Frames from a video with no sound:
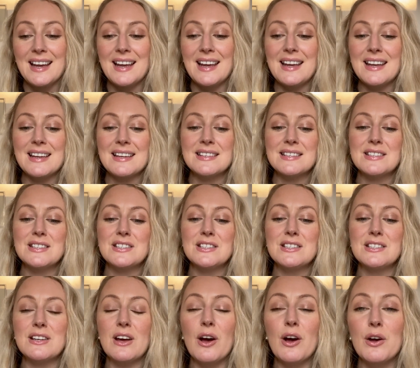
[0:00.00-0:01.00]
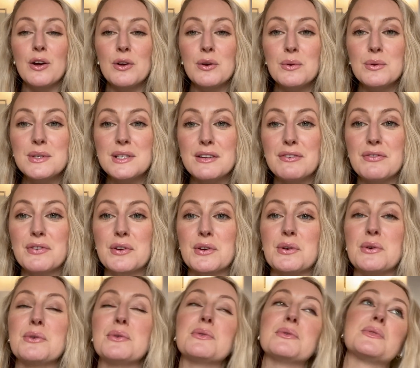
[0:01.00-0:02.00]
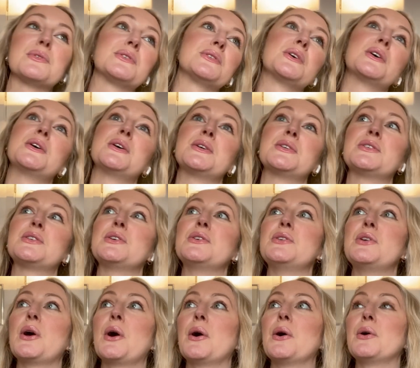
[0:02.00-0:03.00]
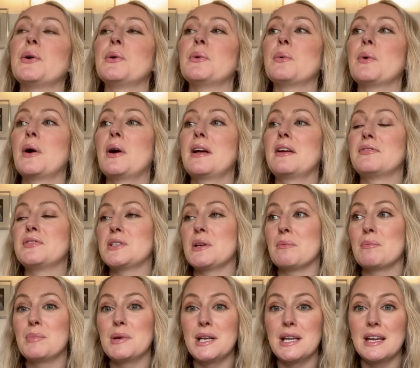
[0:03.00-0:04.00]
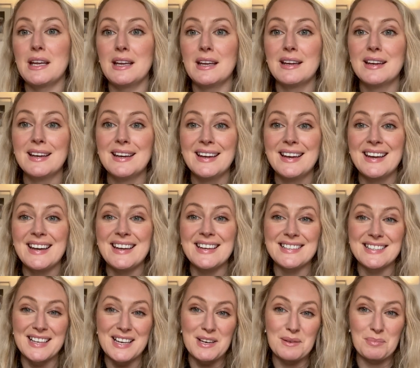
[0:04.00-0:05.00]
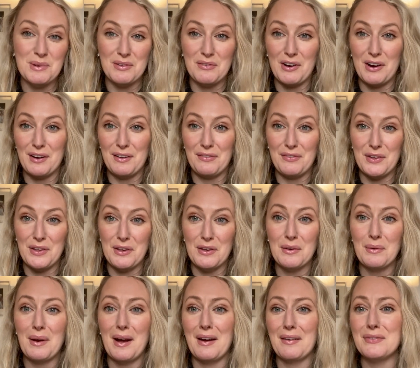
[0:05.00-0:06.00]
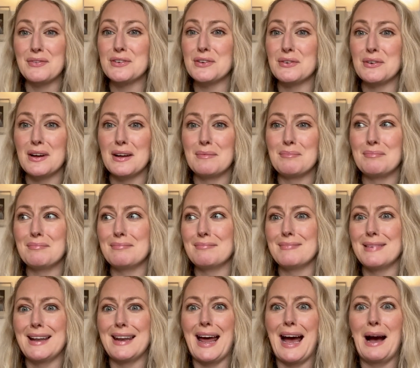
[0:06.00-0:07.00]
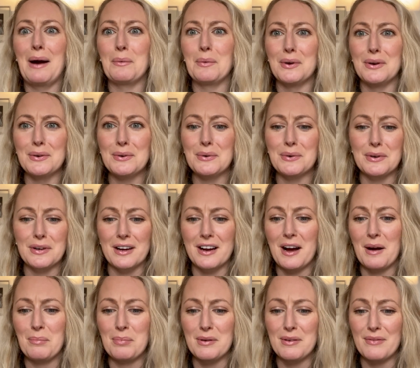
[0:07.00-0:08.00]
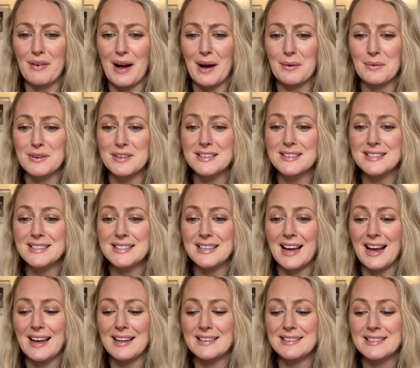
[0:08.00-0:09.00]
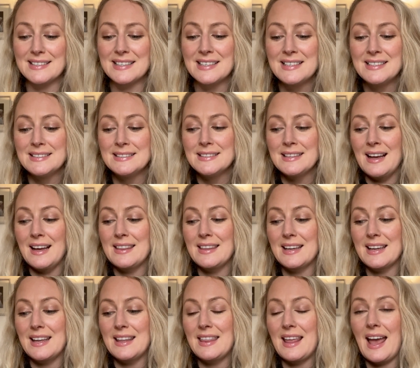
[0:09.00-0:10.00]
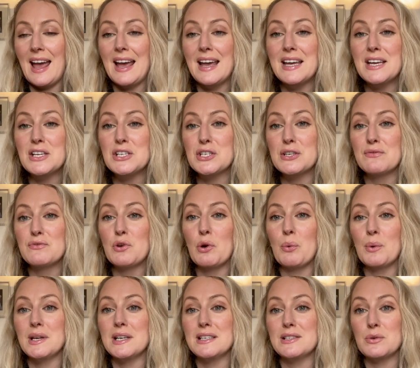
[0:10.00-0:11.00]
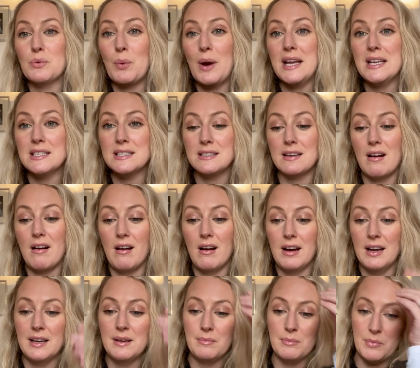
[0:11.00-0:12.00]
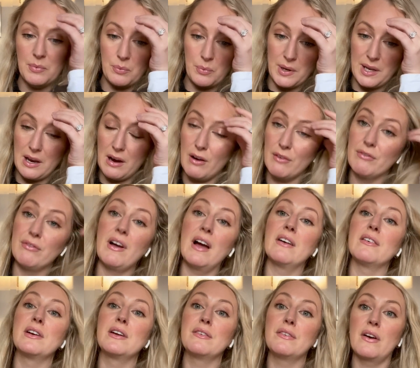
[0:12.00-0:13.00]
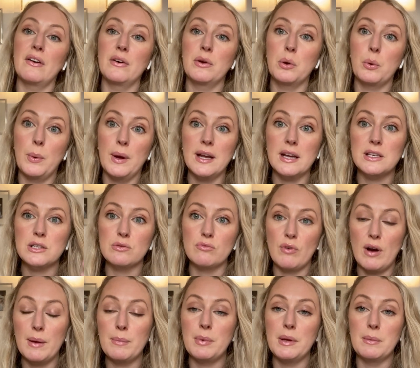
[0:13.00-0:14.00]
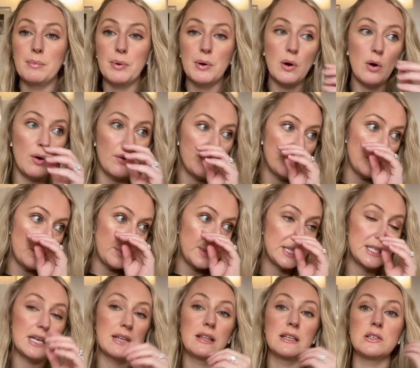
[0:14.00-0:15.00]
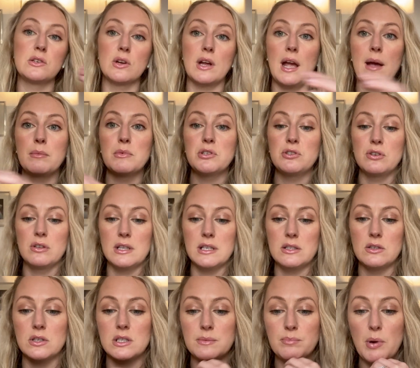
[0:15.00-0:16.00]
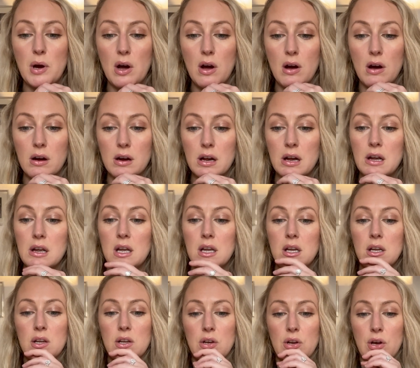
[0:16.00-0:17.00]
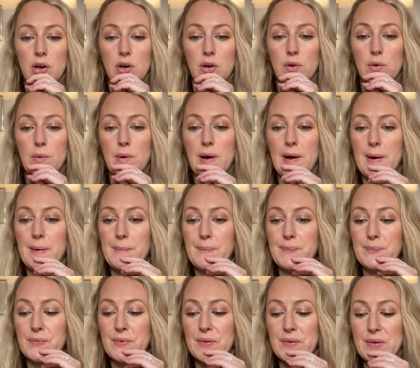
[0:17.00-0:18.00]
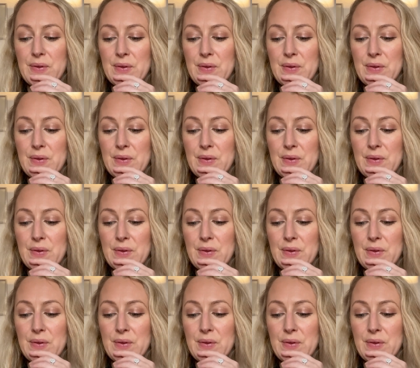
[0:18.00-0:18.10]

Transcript: It is so difficult to know if somebody is going to be right for you after an hour or a couple of hours. And I think in the age of not wanting to waste time, we are very, very quick to write people off, or we say there's no chemistry, there's no spark, you know,